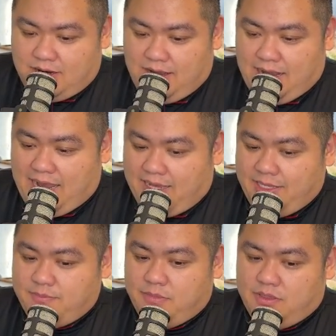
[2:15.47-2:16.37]

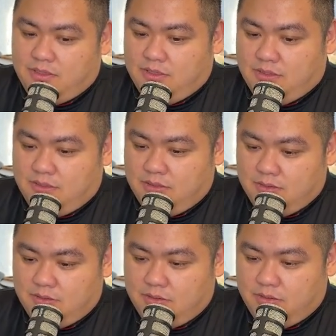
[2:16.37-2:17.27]
I'm
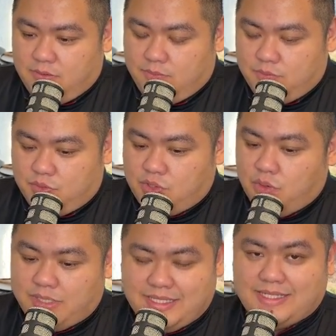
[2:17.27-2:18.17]

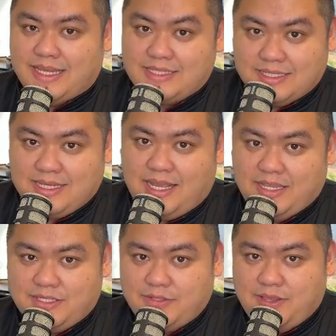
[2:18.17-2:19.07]
so
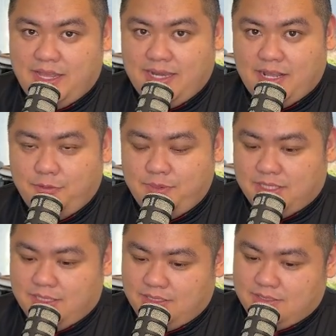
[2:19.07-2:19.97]
desensitized to that now
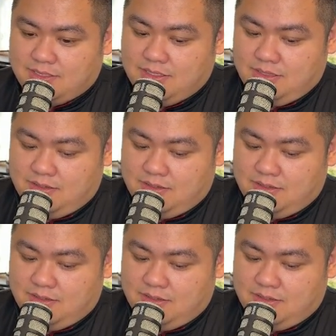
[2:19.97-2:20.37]
because